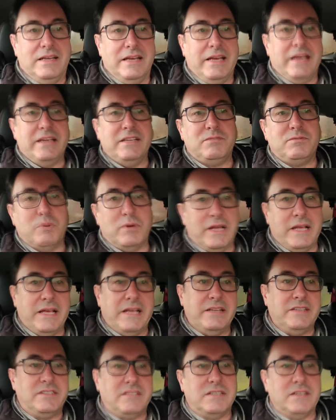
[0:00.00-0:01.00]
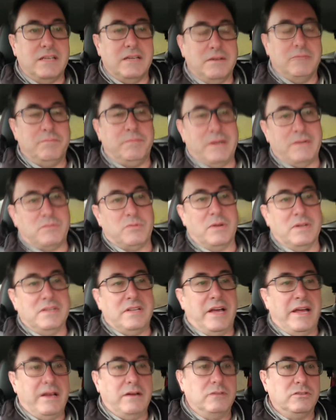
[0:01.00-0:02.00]
it is what it is, and perhaps one
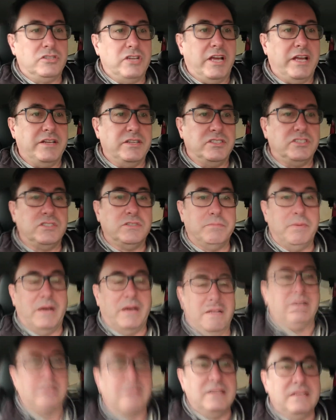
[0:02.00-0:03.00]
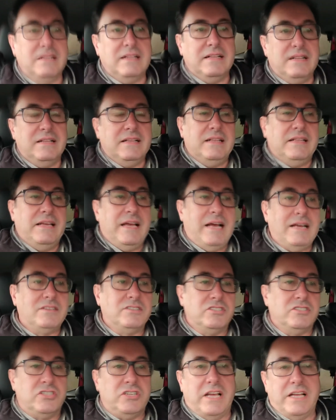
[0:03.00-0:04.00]
day it'll change, but it
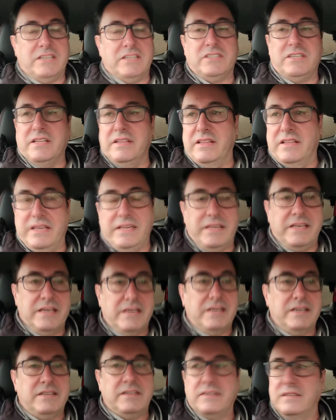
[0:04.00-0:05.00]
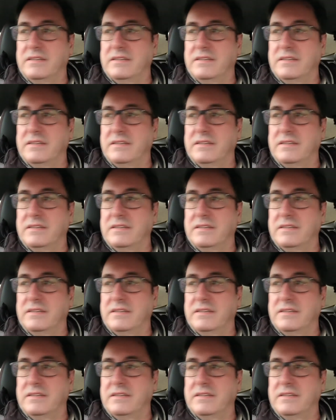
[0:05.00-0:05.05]
hasn't changed in the